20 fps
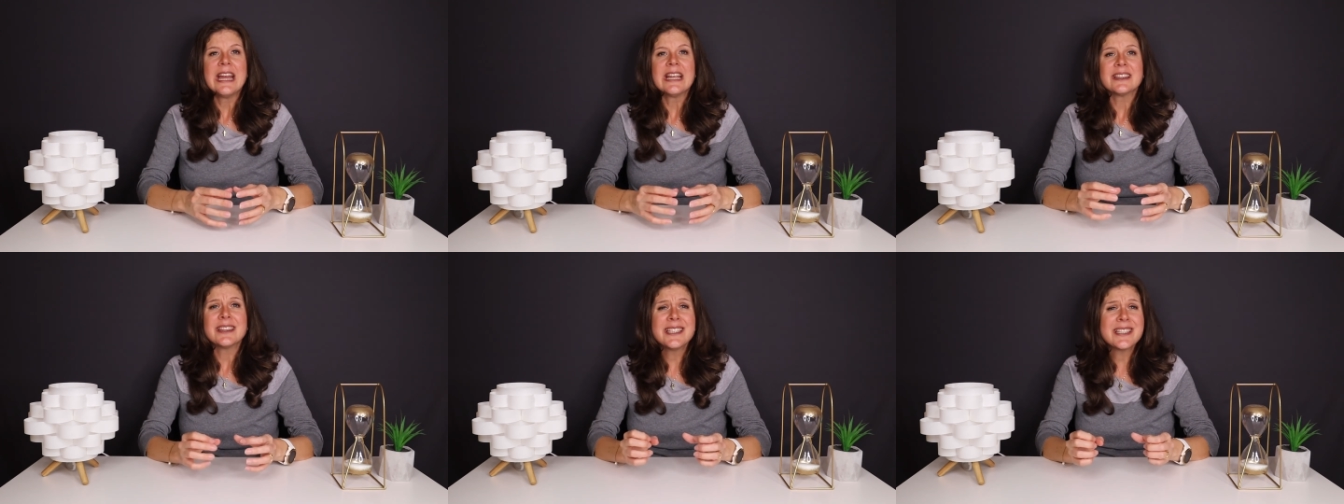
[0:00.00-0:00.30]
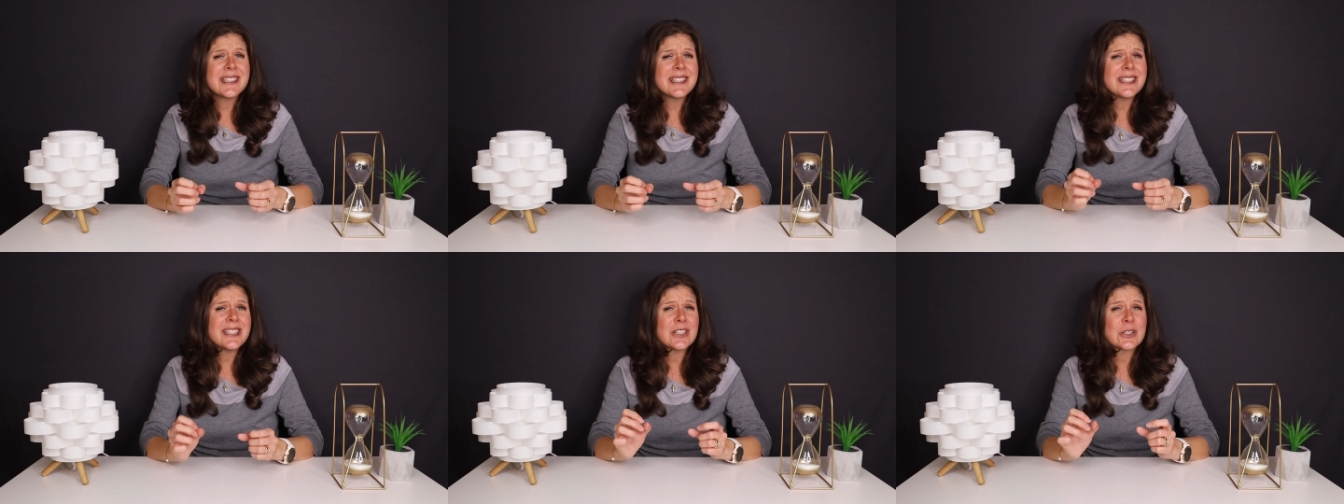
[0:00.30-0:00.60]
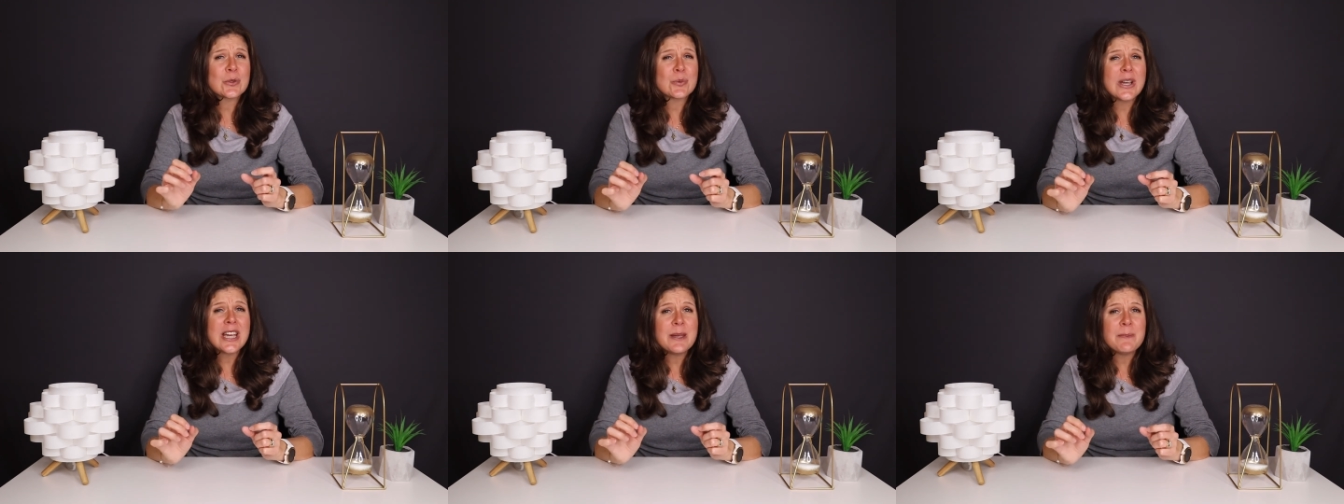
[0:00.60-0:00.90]
This is
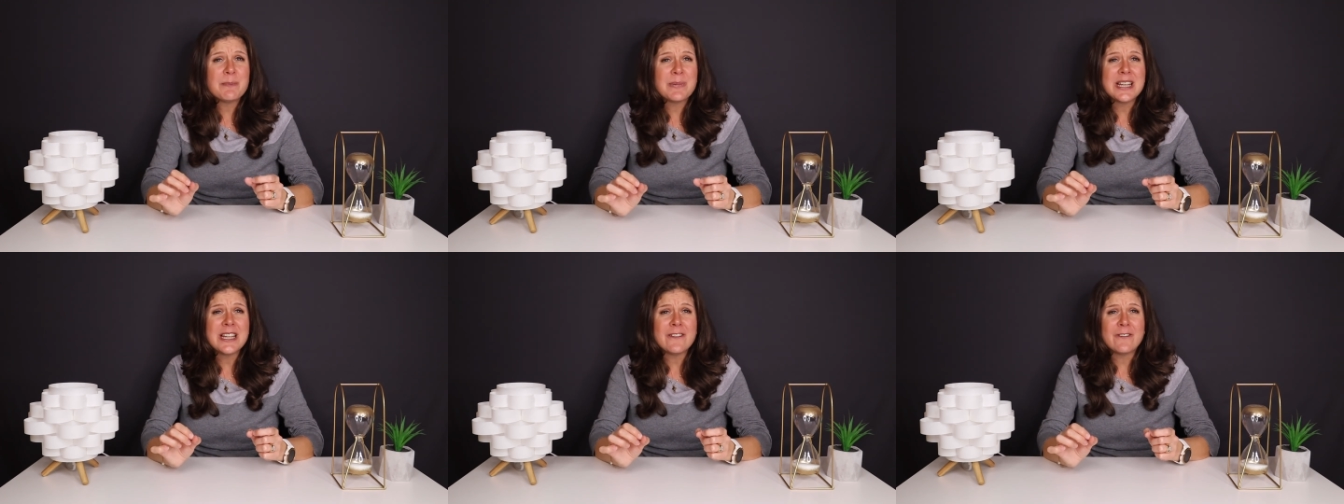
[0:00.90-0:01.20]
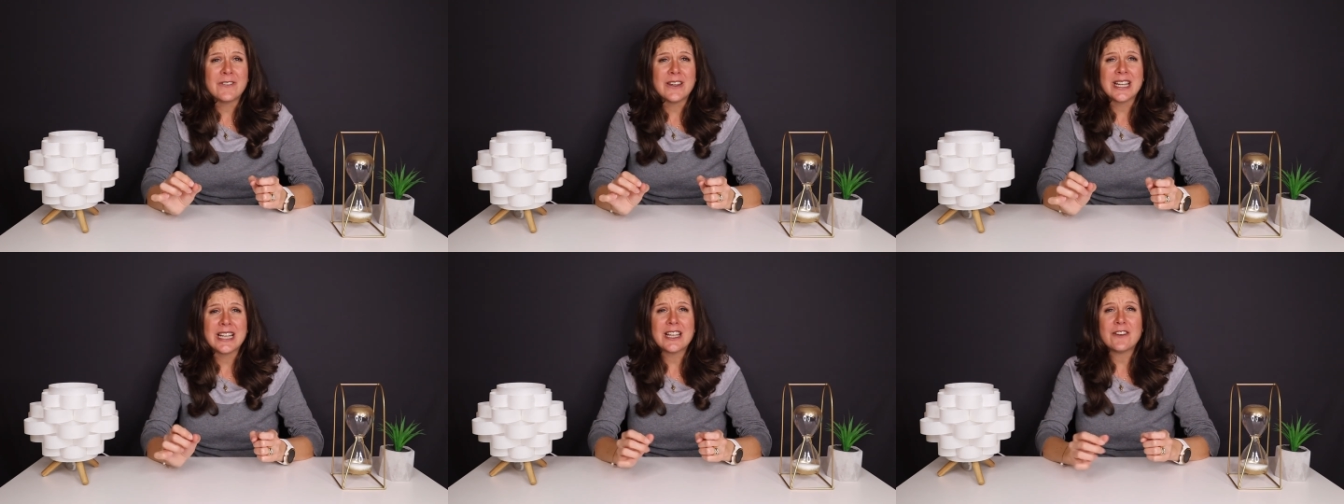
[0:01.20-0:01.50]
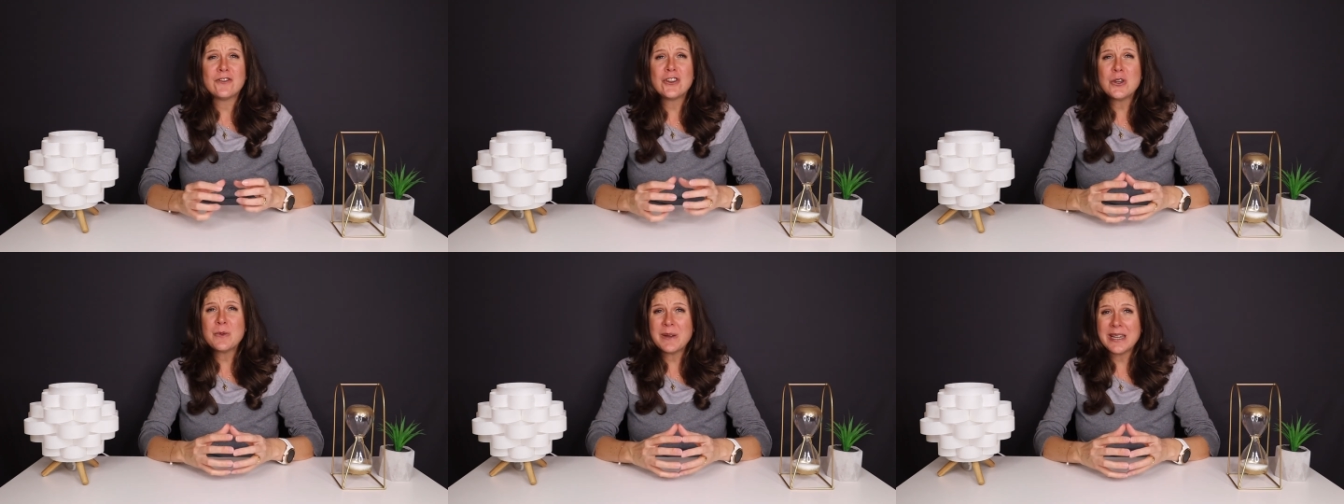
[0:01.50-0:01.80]
a great benefit.
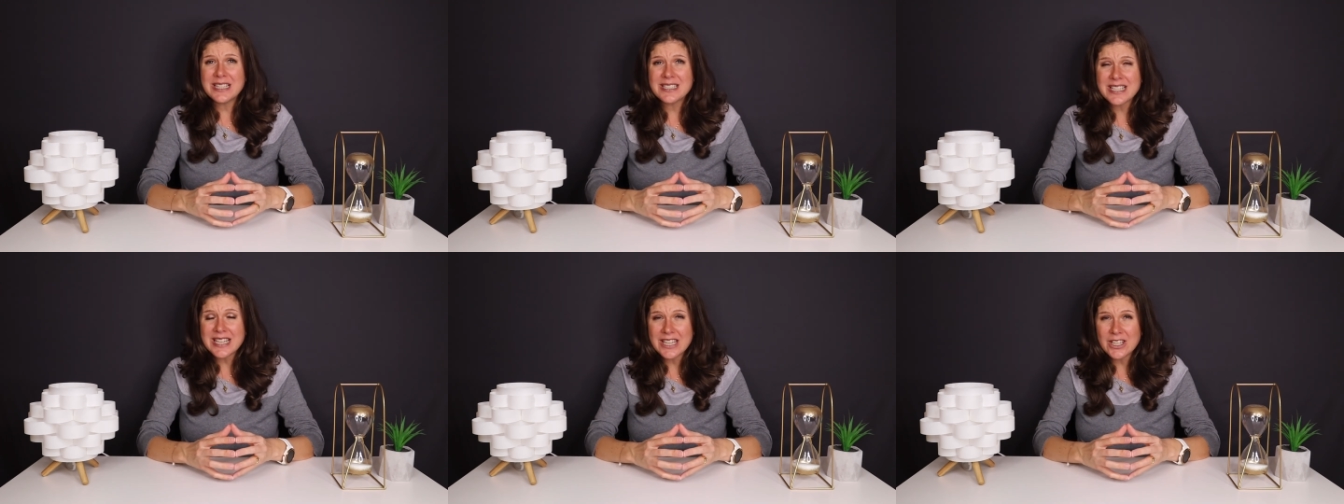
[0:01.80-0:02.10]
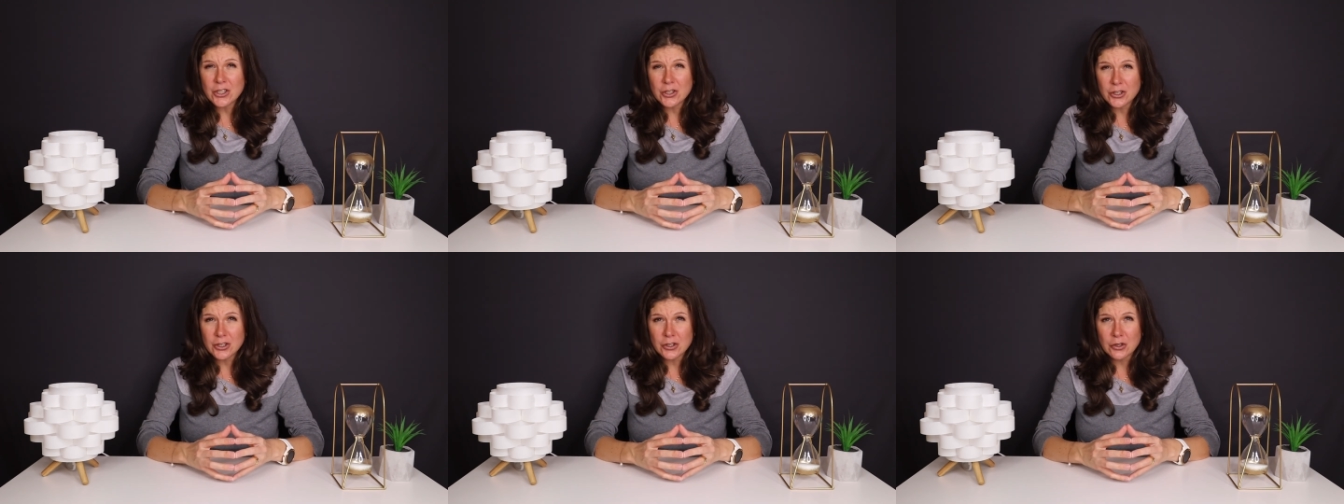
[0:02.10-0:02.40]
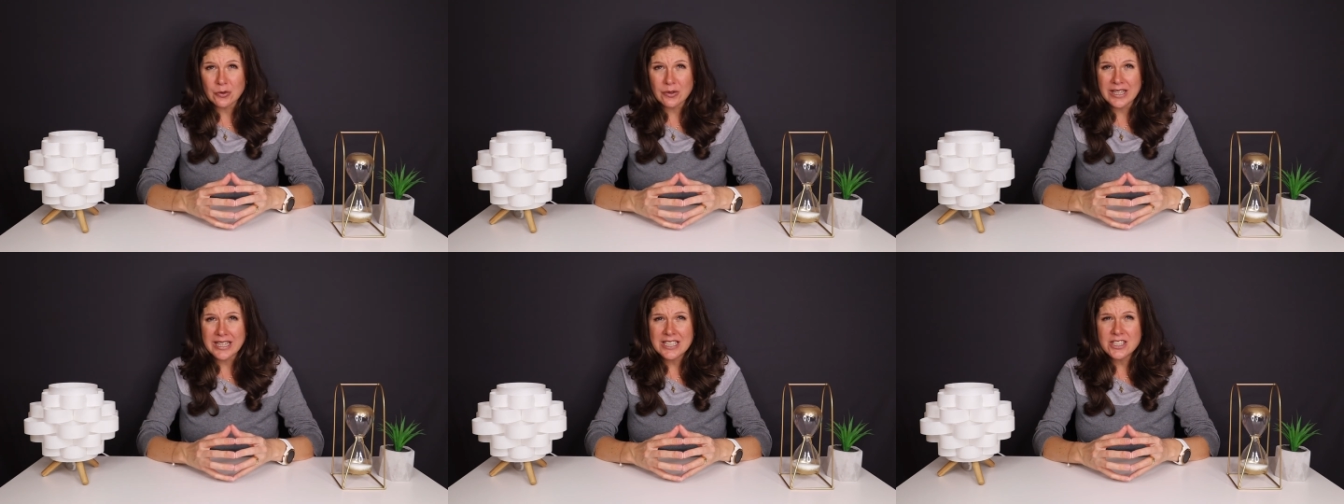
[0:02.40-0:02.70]
If you maintain good
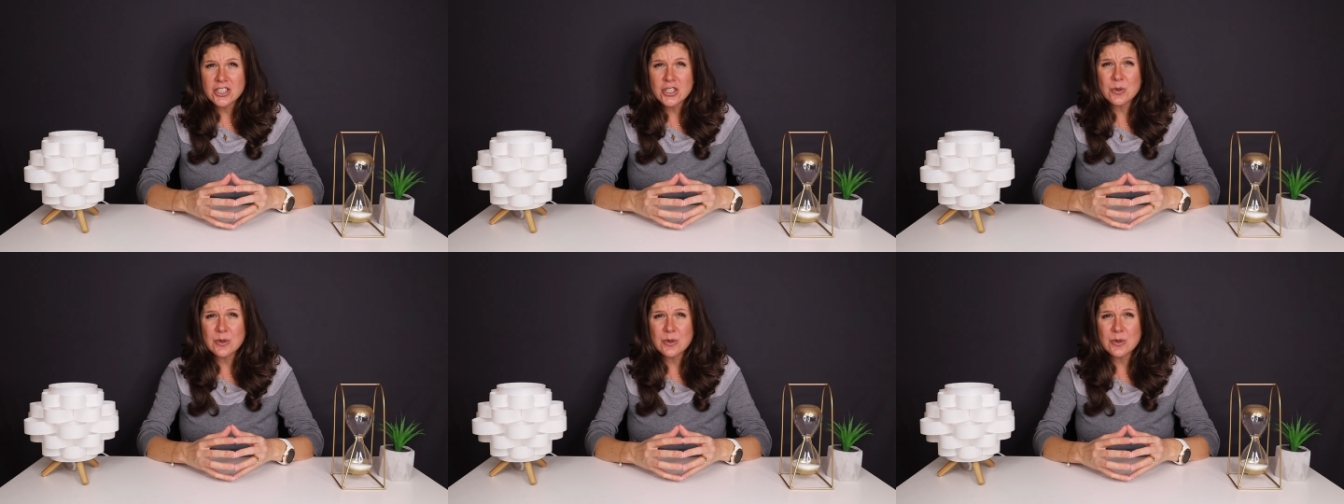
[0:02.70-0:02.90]
grades,